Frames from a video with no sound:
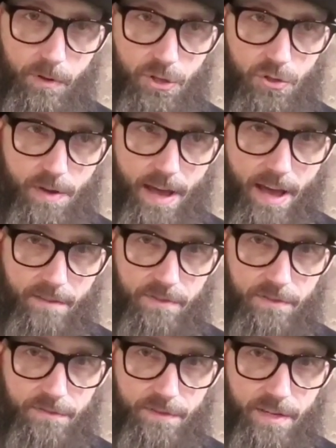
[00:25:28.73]
But you
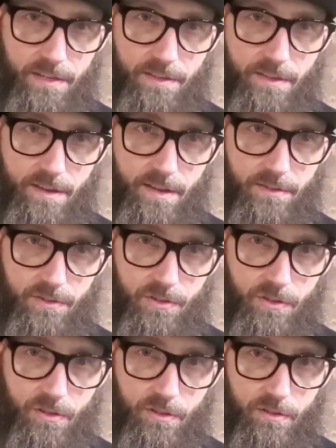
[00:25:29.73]
have to feed
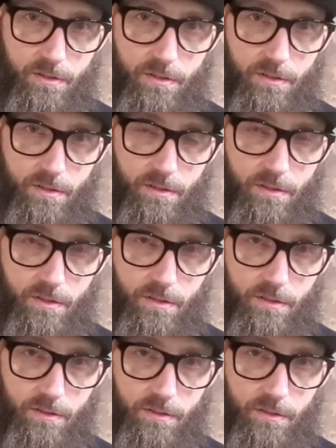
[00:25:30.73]
this,
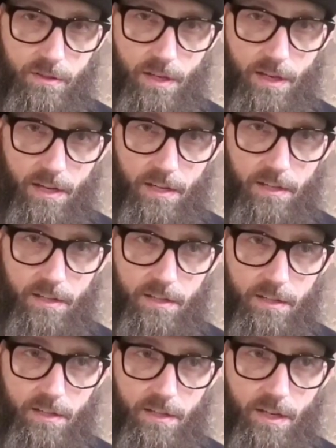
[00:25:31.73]
okay?
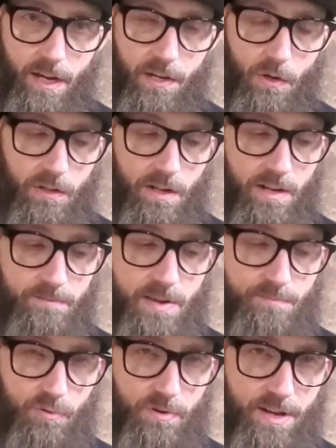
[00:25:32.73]
I know a lot of
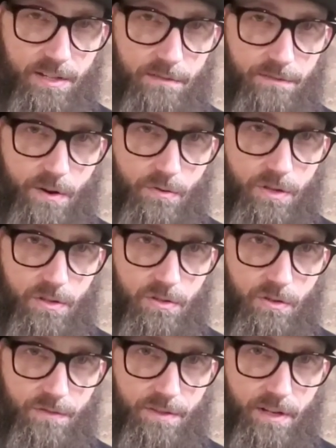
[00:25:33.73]
people like to
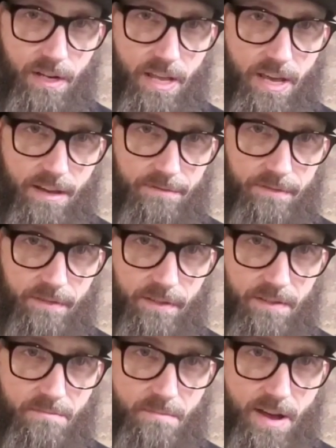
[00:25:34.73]
focus on the
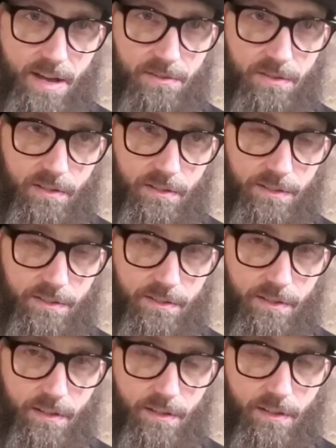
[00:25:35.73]
left and the
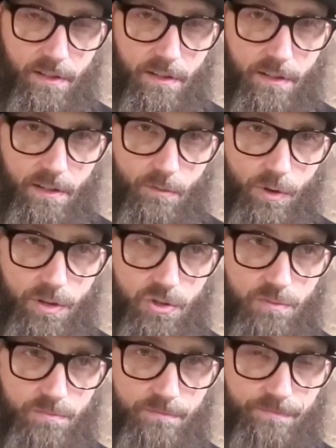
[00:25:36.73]
masculine,
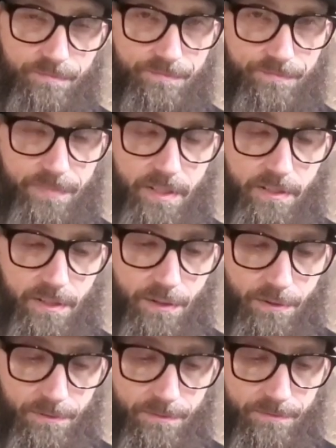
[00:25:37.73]
which, you
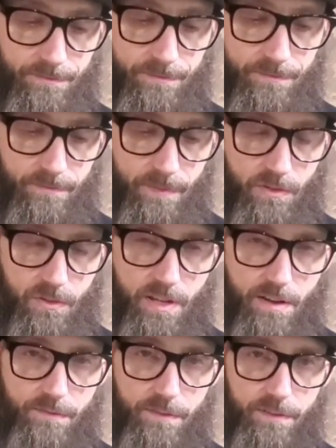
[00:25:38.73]
know, is
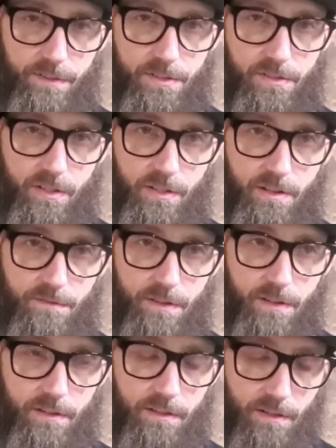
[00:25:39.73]
definitely
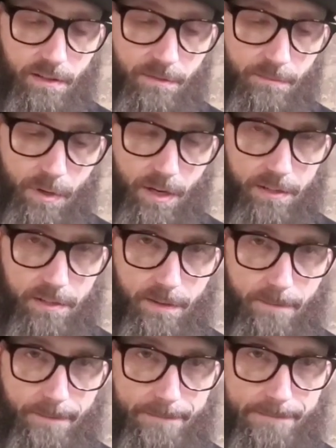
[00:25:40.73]
significant, but